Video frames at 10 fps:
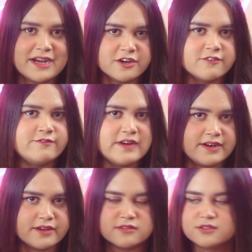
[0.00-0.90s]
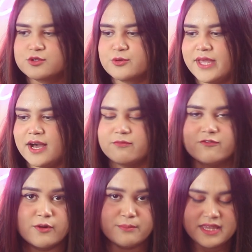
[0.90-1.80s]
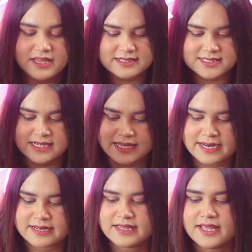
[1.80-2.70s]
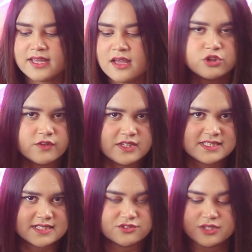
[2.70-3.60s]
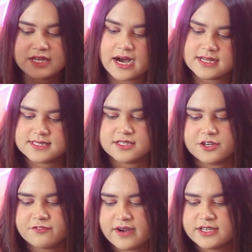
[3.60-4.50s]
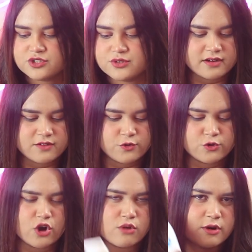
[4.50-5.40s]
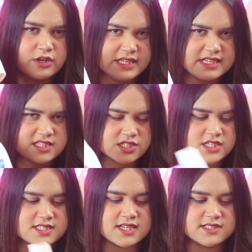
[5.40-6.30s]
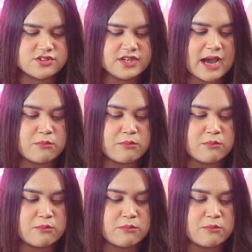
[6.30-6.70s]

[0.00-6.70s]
better filters. So yeah, for me, it's a great thing. Both of these sunscreen are certified, and if you talk about these three sunscreen,